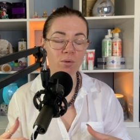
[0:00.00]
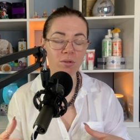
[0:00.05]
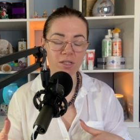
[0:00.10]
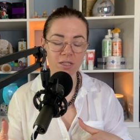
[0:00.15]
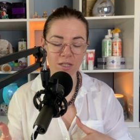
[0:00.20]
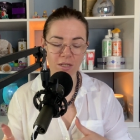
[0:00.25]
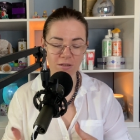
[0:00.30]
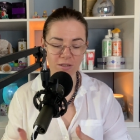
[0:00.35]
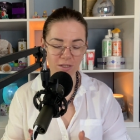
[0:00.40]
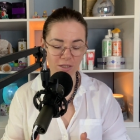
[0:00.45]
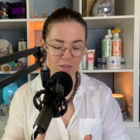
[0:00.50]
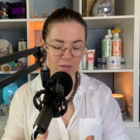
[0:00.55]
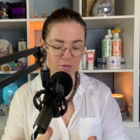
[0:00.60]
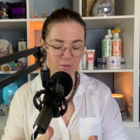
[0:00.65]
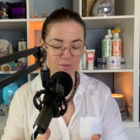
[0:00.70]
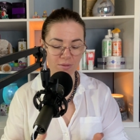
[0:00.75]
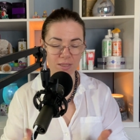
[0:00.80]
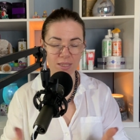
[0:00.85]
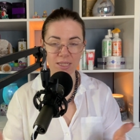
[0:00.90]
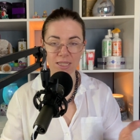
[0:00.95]
So, the
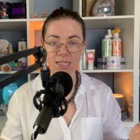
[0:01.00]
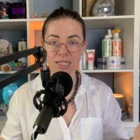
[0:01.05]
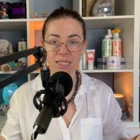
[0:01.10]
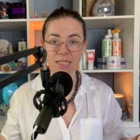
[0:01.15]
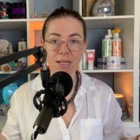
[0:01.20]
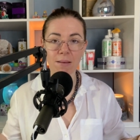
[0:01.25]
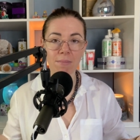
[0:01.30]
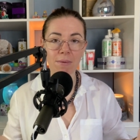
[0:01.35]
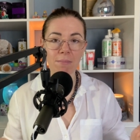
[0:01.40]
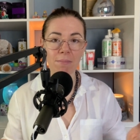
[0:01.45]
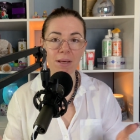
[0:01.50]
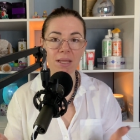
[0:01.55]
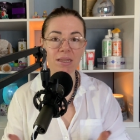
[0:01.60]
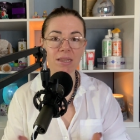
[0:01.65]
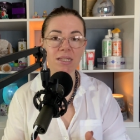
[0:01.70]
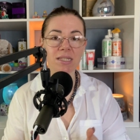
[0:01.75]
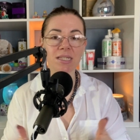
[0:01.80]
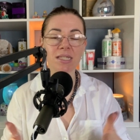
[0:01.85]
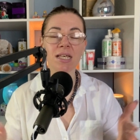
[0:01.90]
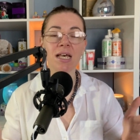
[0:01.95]
summer
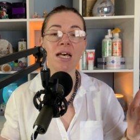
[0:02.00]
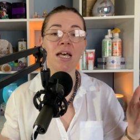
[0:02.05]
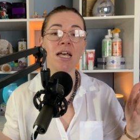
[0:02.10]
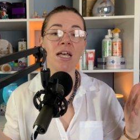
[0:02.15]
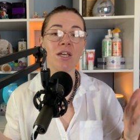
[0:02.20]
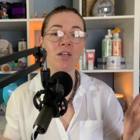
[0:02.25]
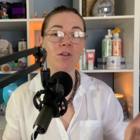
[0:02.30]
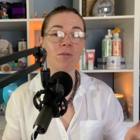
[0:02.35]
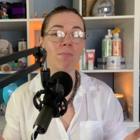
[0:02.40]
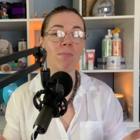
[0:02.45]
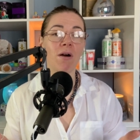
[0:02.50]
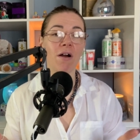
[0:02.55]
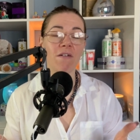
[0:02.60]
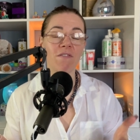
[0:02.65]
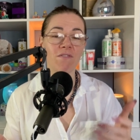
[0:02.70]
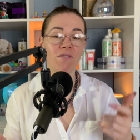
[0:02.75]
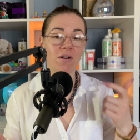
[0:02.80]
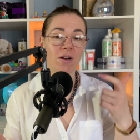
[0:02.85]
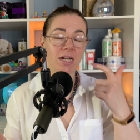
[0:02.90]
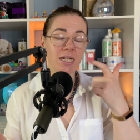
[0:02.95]
months, you might
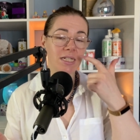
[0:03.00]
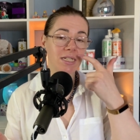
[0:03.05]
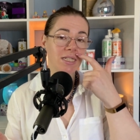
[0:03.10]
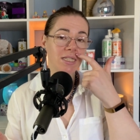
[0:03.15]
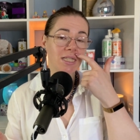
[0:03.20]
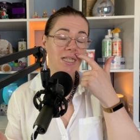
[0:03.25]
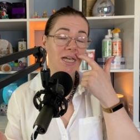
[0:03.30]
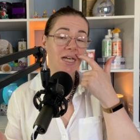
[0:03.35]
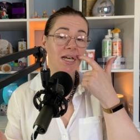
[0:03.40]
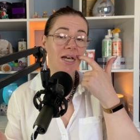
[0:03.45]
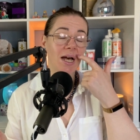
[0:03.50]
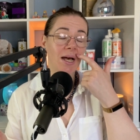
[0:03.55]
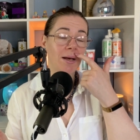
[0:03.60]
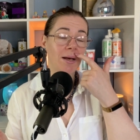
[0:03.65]
find that